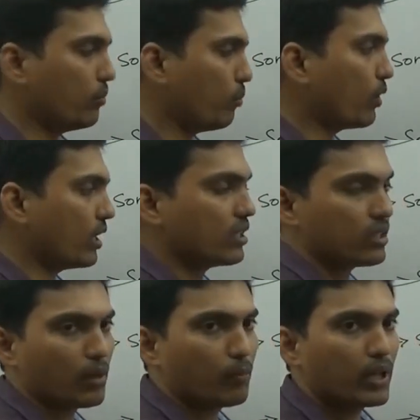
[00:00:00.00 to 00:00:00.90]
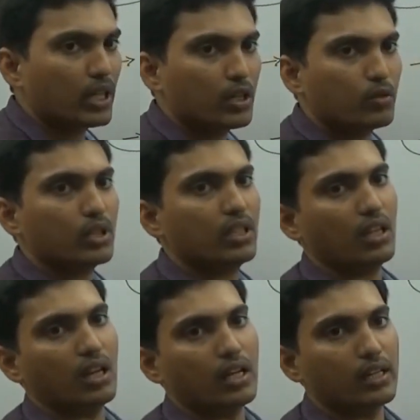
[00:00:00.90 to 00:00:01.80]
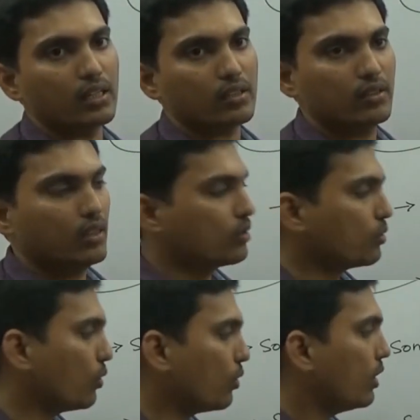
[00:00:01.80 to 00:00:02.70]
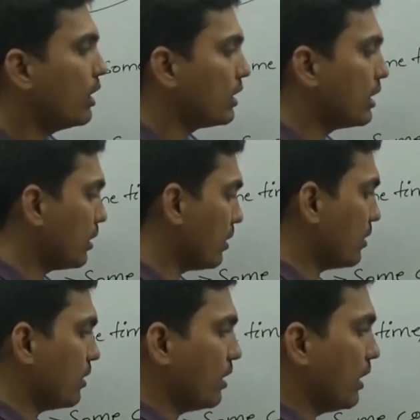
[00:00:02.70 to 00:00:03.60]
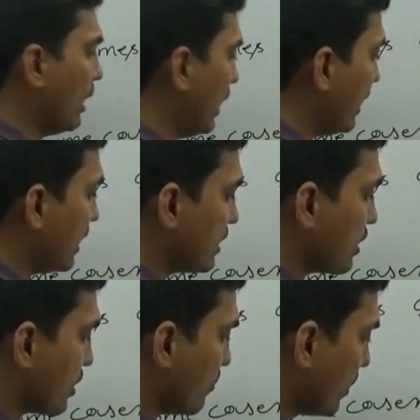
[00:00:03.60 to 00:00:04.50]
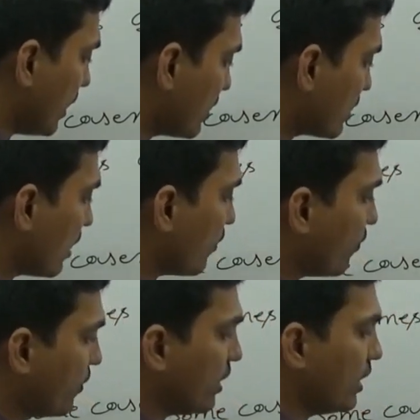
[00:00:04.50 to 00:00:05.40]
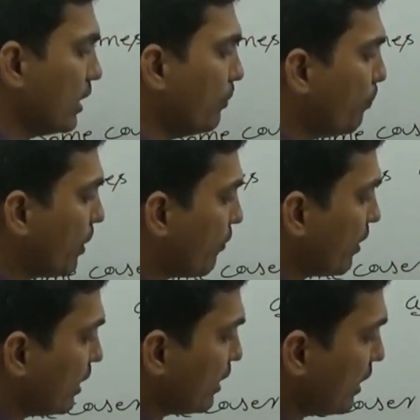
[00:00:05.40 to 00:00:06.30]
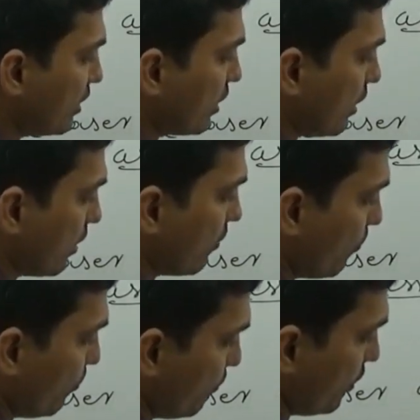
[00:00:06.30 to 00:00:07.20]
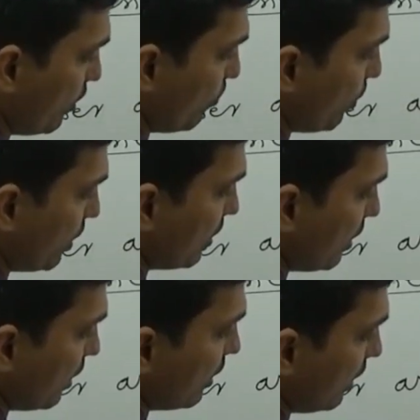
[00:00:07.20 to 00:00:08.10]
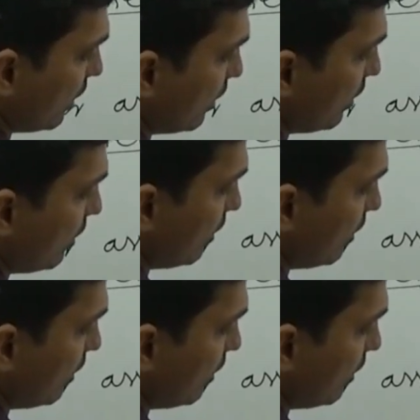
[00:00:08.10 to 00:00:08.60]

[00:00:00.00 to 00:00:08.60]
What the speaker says: protected completely to the lender. So the legal system itself imperfect in nature, particularly